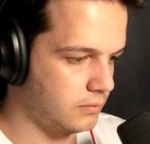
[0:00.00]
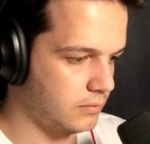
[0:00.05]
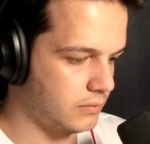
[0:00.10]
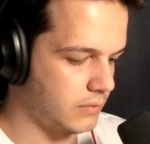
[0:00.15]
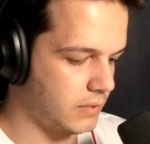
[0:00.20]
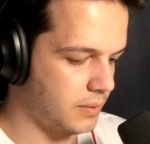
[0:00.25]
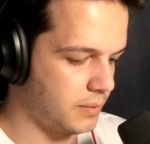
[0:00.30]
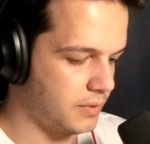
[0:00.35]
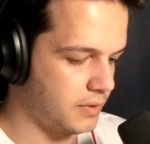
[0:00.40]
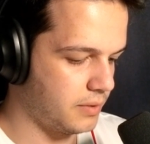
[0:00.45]

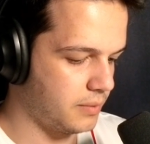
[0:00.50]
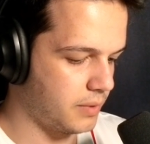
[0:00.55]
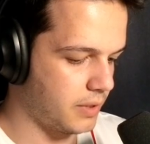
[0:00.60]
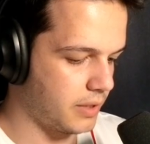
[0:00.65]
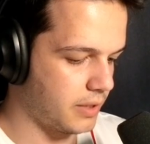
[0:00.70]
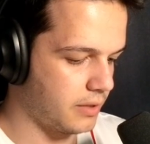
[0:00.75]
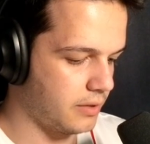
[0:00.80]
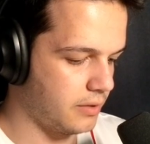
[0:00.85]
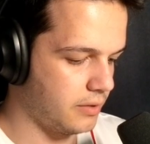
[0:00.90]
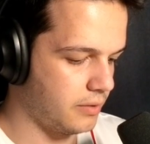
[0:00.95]
Let me see what I
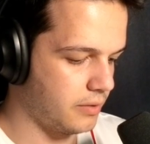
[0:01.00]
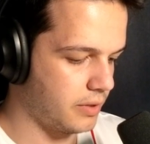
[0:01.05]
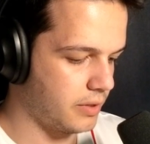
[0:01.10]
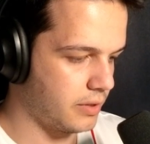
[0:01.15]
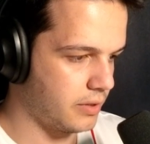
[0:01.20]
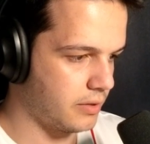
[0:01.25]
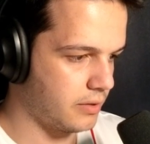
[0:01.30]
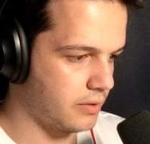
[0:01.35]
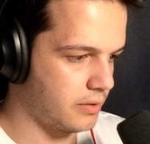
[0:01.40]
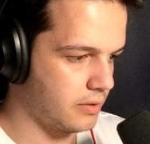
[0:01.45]
can do right
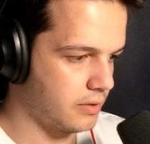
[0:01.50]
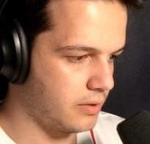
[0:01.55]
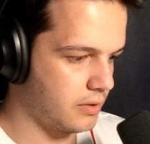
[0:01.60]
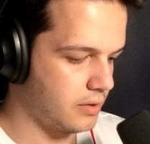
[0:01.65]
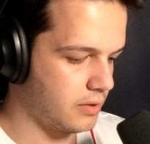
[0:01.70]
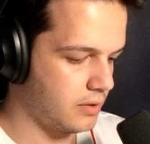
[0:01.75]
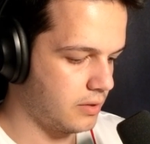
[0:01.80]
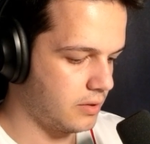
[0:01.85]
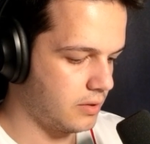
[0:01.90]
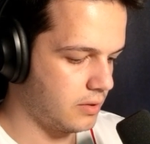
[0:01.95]
now.
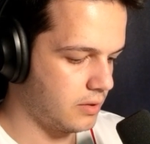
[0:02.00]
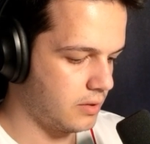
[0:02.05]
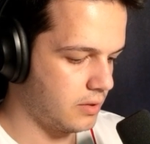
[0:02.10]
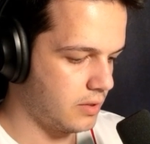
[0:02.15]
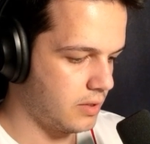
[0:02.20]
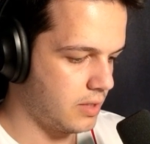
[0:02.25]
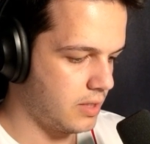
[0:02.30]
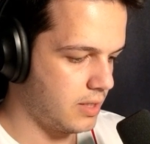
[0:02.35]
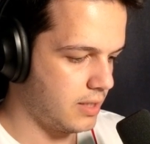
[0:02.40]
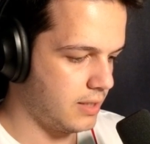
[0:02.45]

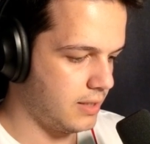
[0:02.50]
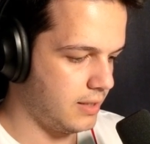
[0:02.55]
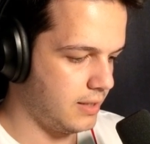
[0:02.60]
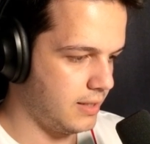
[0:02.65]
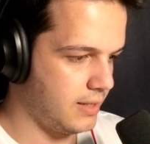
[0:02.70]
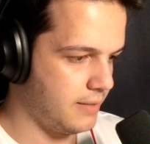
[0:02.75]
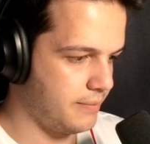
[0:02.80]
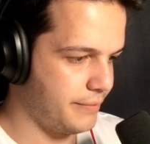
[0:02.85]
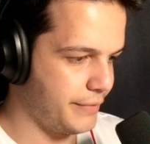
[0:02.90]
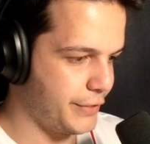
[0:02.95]

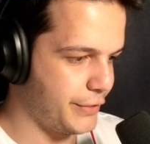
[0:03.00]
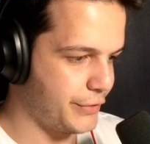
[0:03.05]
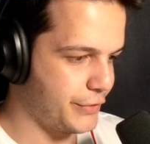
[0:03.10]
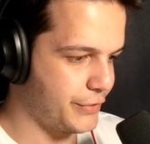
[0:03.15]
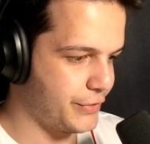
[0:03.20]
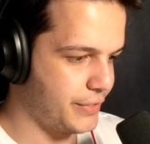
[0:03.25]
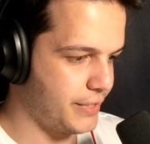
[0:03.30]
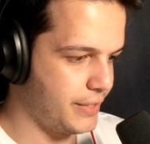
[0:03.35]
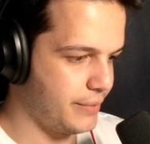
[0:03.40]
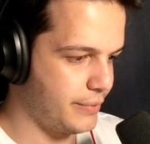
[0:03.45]
Let me
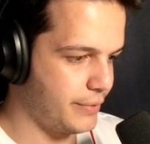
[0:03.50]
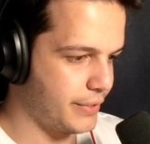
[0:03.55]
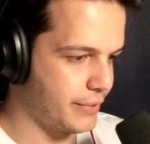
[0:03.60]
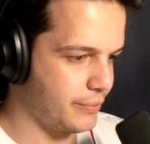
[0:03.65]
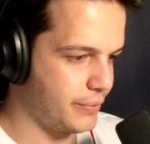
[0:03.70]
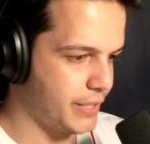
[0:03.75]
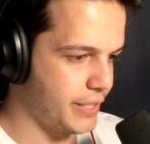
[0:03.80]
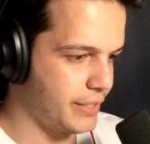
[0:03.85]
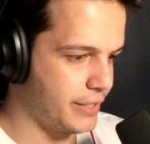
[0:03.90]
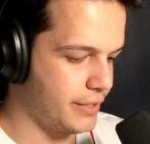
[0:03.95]
see what
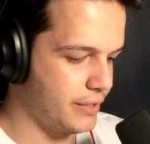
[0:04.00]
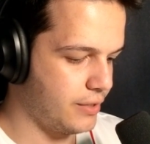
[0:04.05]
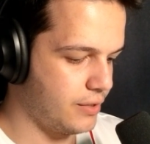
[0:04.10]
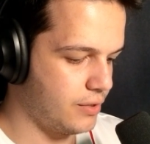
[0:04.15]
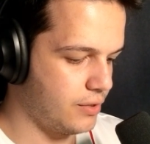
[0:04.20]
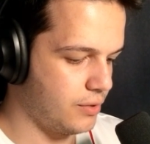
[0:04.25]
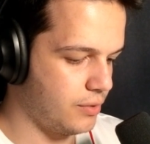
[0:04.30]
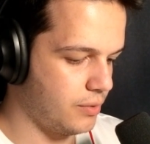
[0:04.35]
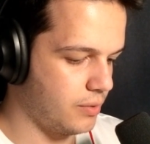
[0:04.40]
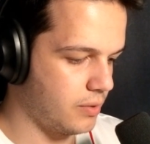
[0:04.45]
we can
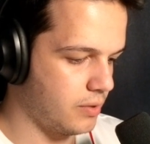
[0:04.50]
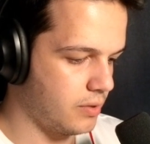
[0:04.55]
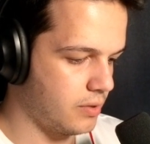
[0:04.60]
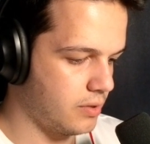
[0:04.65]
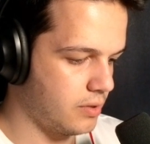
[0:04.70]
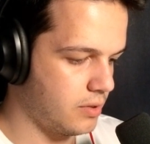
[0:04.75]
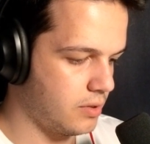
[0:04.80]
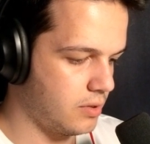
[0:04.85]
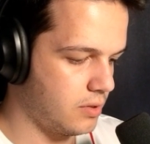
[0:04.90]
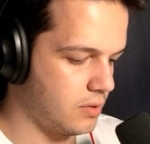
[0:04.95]
do.
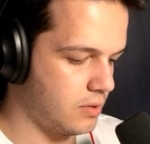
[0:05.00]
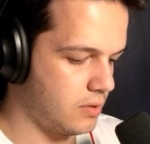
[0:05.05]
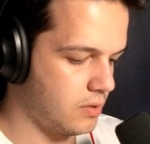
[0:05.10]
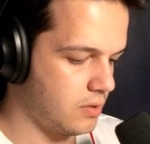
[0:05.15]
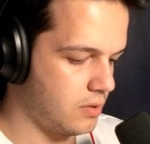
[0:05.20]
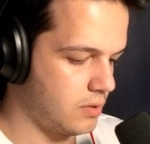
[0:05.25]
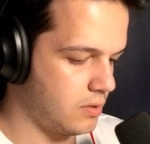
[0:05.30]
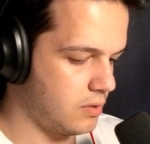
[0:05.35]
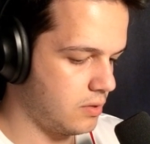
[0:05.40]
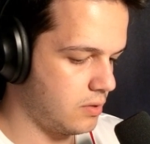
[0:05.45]

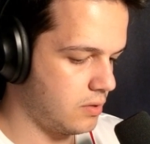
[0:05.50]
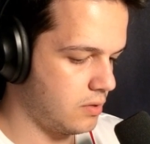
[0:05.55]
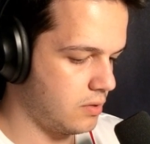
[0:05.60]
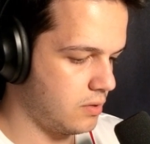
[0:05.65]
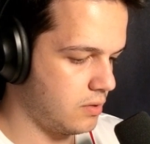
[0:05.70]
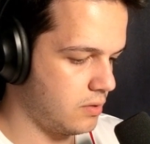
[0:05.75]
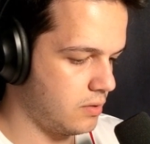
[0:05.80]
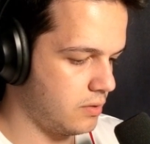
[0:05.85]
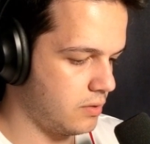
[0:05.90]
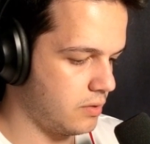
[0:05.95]

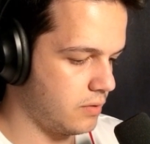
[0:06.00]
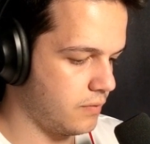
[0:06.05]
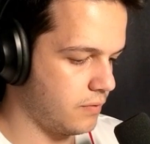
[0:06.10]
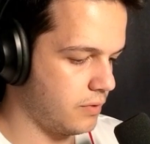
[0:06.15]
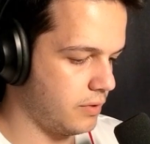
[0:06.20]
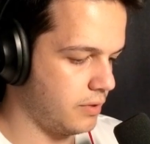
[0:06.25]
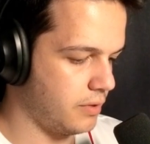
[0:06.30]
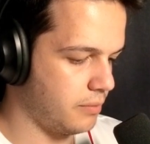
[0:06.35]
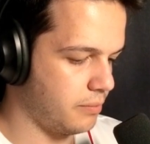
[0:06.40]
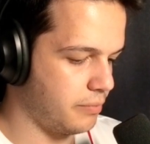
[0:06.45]
Let's go for a
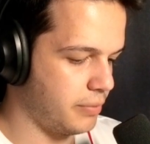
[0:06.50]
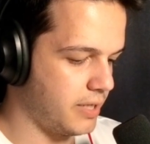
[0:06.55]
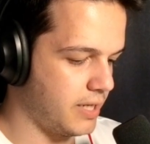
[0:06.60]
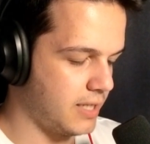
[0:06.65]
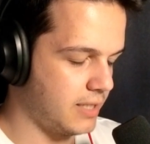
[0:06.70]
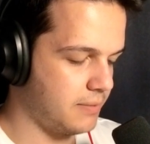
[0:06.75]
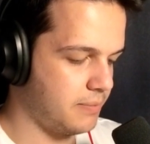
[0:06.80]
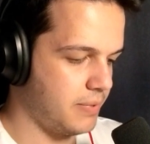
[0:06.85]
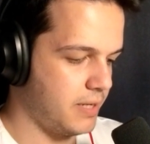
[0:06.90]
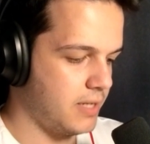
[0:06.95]
little
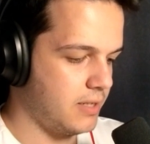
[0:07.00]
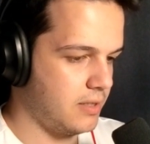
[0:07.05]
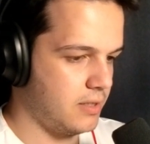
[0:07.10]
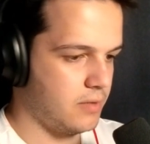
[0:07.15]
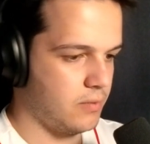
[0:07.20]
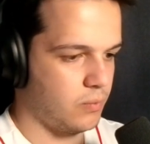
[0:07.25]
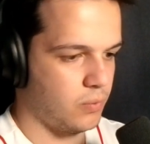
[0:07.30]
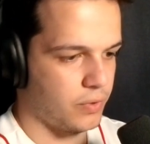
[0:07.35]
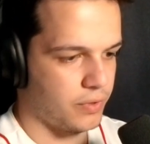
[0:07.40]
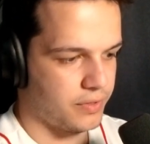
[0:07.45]
Boss Bandit
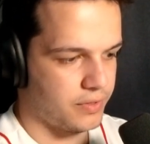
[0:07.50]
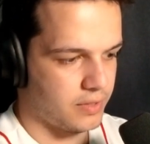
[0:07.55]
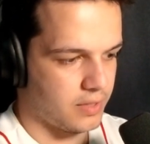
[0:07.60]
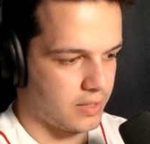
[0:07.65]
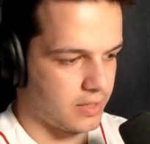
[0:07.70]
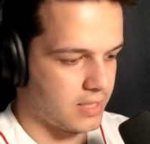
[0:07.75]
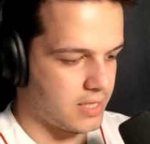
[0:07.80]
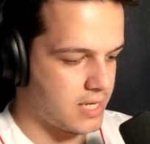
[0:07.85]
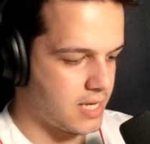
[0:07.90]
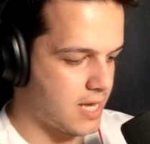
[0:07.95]
once
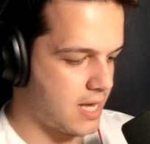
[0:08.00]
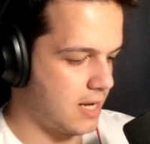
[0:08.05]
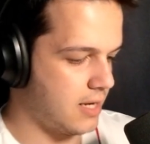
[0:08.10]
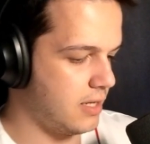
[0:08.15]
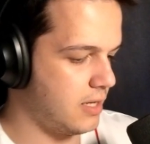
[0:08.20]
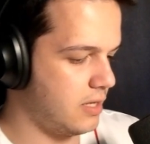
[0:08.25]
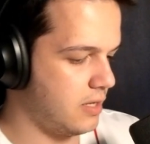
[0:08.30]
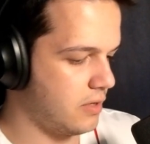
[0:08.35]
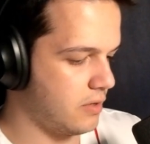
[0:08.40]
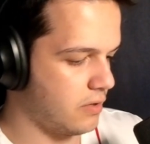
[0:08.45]
again
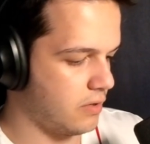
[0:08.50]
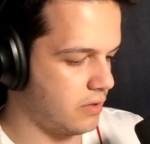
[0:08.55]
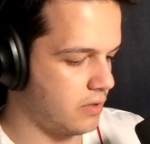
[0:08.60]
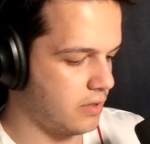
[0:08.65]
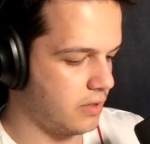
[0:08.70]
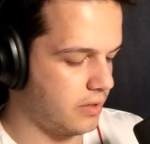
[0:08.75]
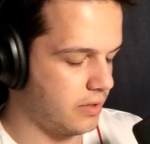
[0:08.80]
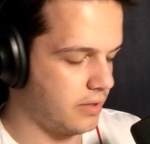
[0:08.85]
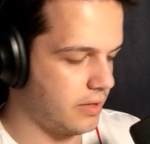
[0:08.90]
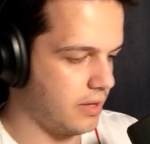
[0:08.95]
here
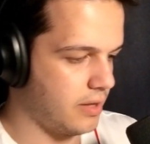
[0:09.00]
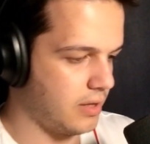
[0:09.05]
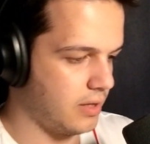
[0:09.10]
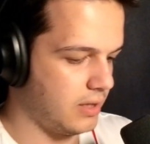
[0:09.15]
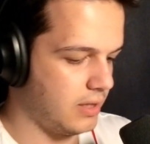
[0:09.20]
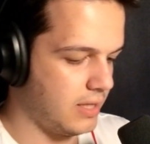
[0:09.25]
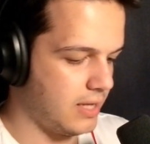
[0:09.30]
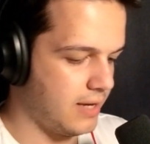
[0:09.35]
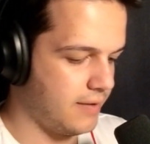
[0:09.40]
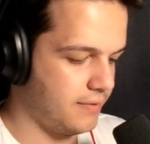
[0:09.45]
on the
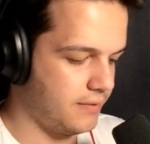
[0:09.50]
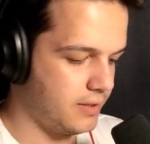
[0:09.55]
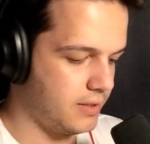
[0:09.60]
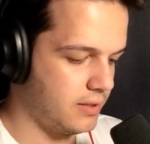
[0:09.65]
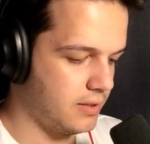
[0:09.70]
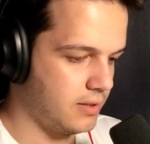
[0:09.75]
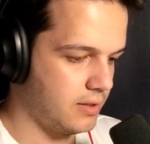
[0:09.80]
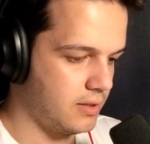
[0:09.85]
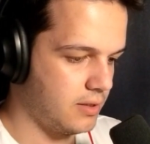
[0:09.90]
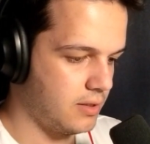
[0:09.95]
left.
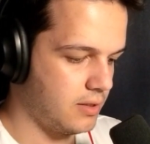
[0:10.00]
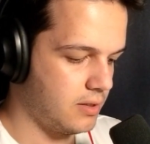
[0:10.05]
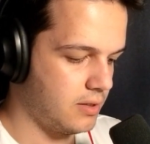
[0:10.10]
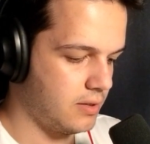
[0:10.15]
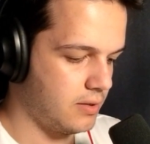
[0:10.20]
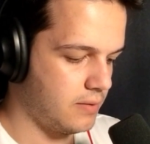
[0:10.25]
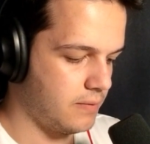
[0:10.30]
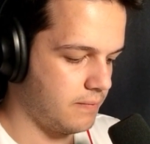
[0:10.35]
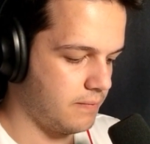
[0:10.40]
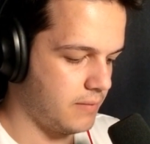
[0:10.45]

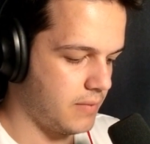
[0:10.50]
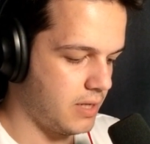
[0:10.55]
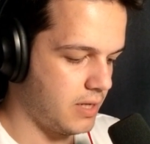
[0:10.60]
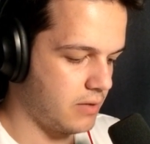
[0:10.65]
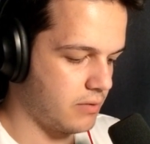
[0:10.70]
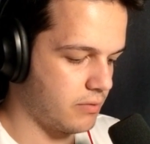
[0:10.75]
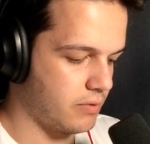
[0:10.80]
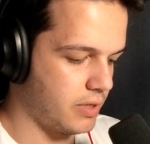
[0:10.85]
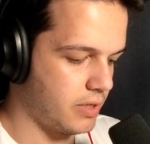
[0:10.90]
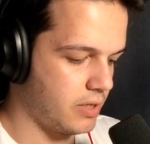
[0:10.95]

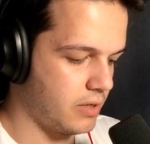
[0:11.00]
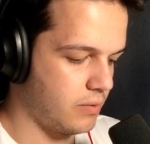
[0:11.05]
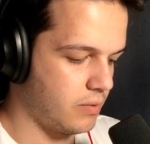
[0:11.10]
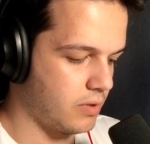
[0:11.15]
And right now we're